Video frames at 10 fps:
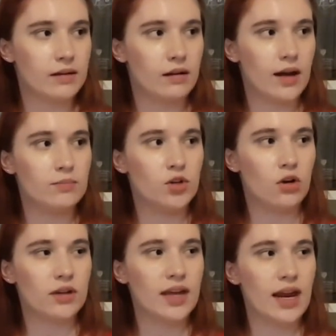I'm
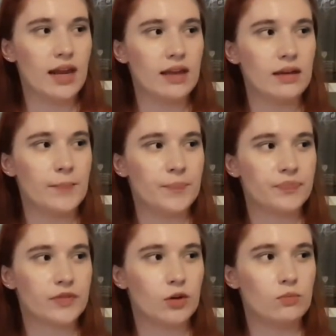not getting
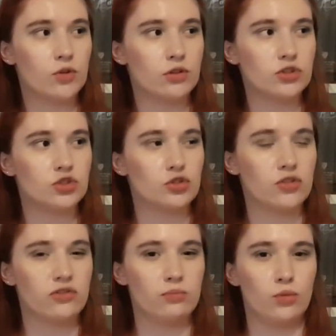those sort
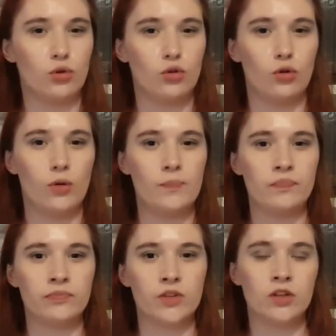of more
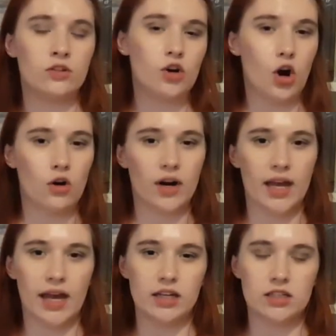
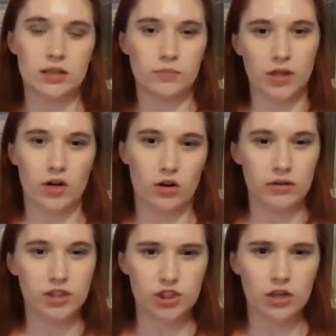coriander, blood
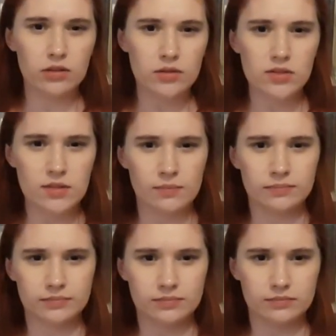orange notes.
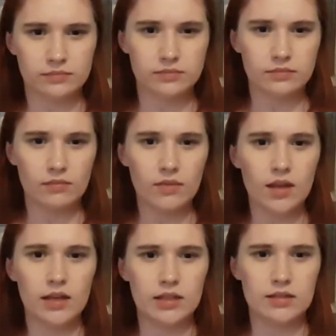
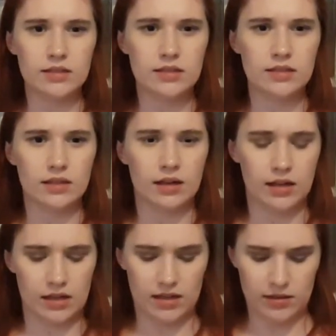It's
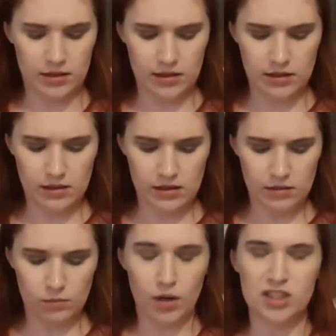
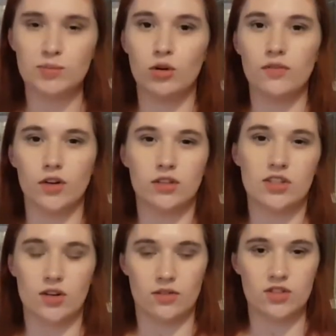much more
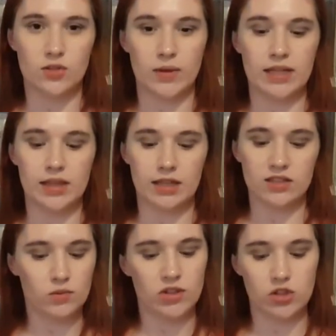focused on the sweet
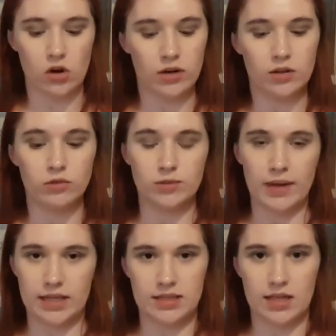things with the tonic, which
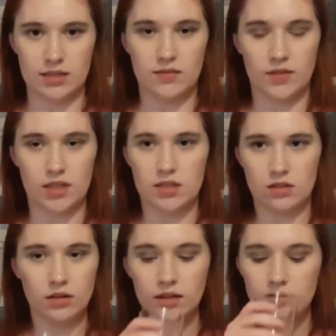makes sense for this
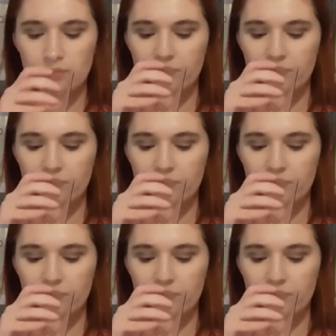tonic.